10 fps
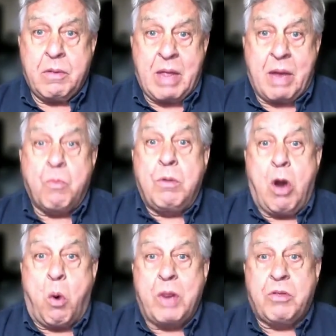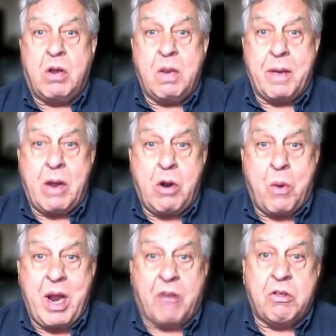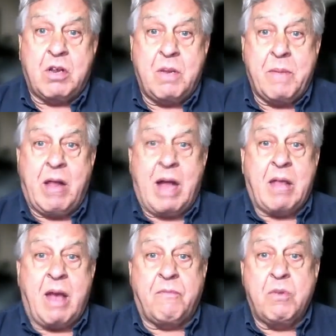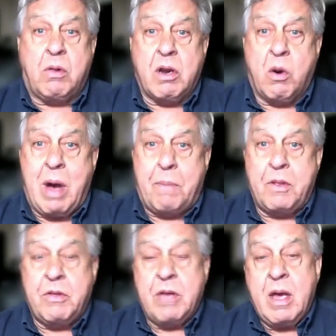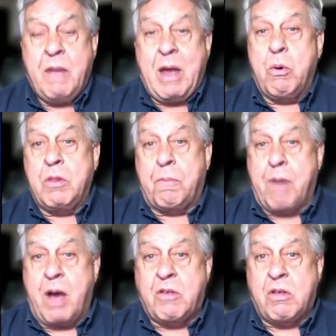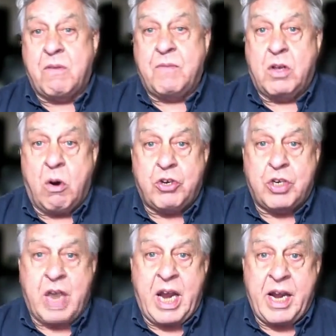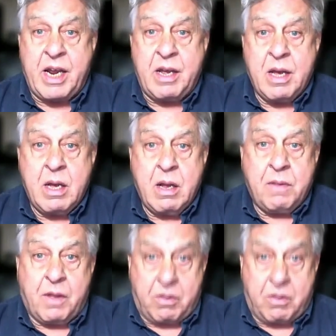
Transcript: that no one else is going to be allowed to have nuclear weapons, they were in the process of negotiating the